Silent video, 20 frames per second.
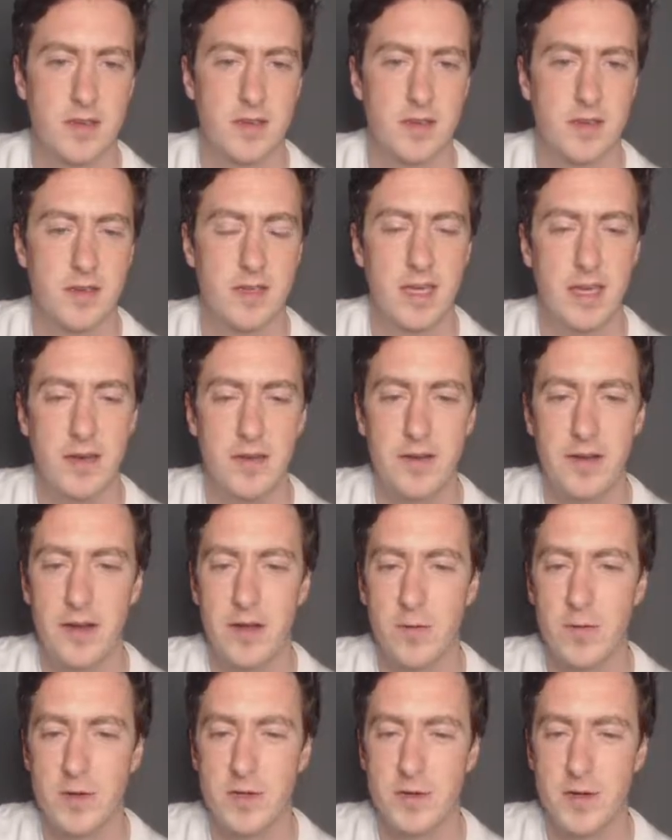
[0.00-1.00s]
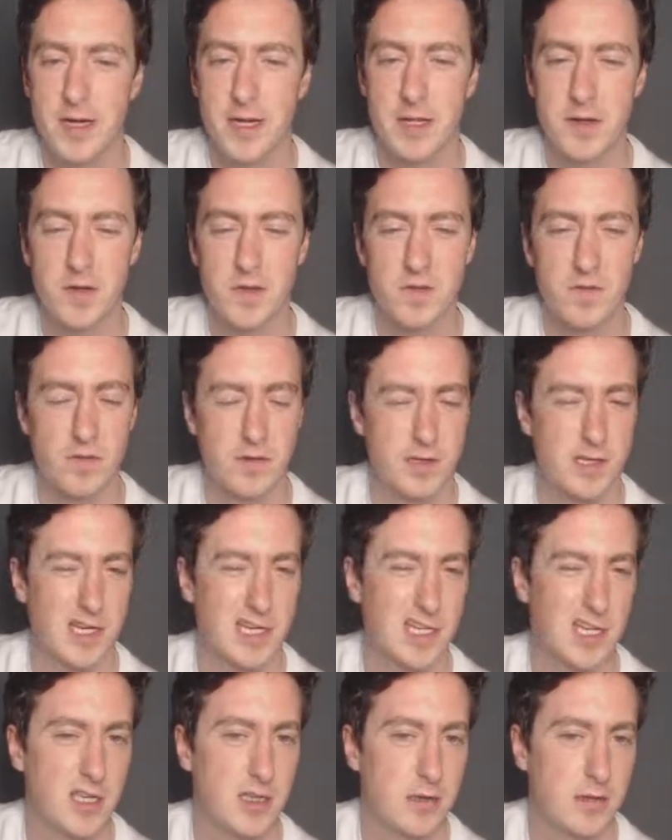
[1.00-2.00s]
Yeah, I don't know what trading does for us,
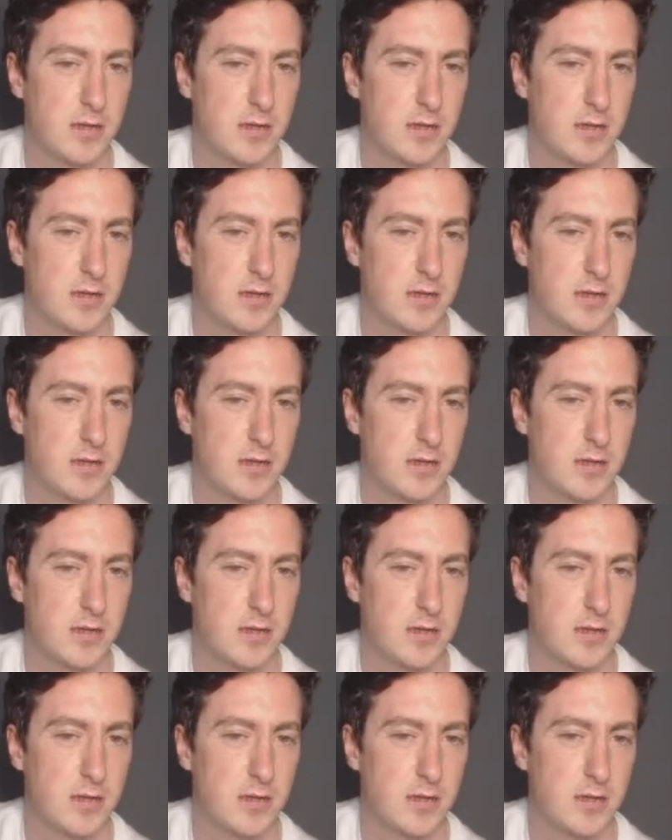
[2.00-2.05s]
actually.